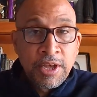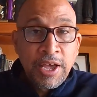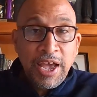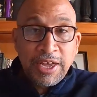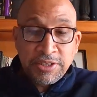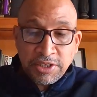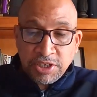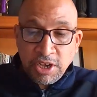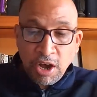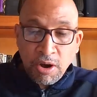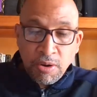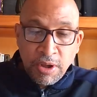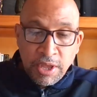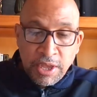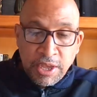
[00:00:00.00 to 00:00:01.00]
And
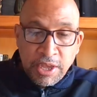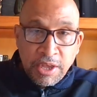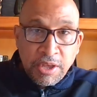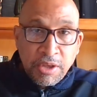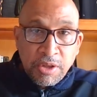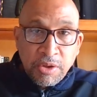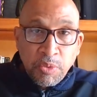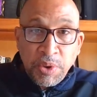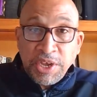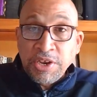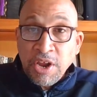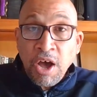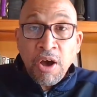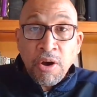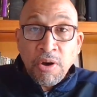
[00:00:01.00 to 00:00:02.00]
so we
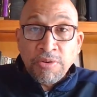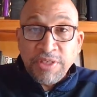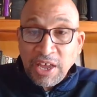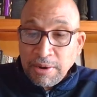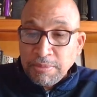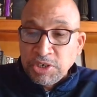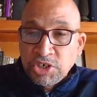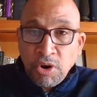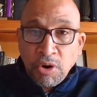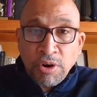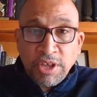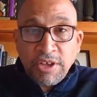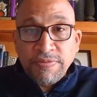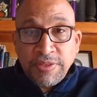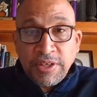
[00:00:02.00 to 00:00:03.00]
know that a
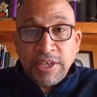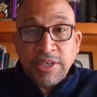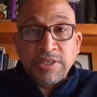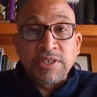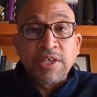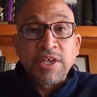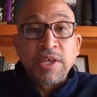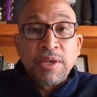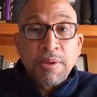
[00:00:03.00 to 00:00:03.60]
majority of these